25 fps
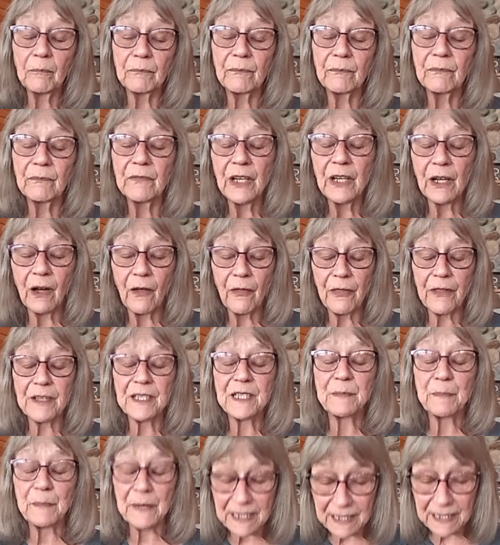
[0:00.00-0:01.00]
you know, the
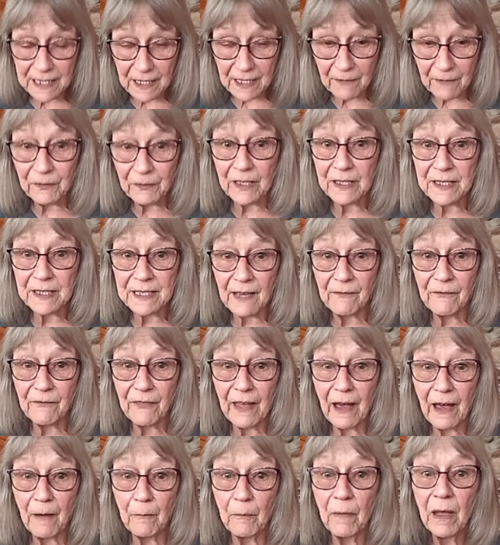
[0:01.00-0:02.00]
specifics of
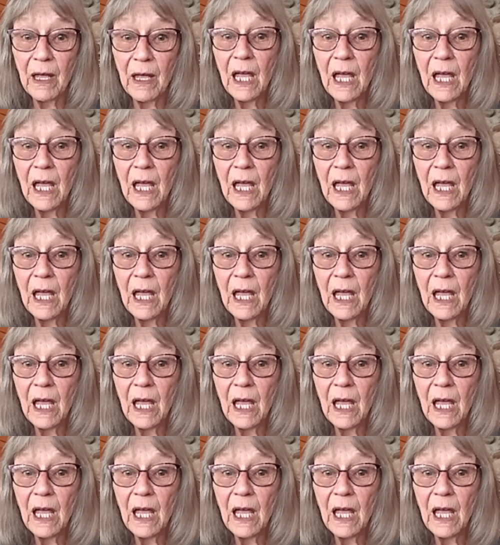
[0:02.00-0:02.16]
them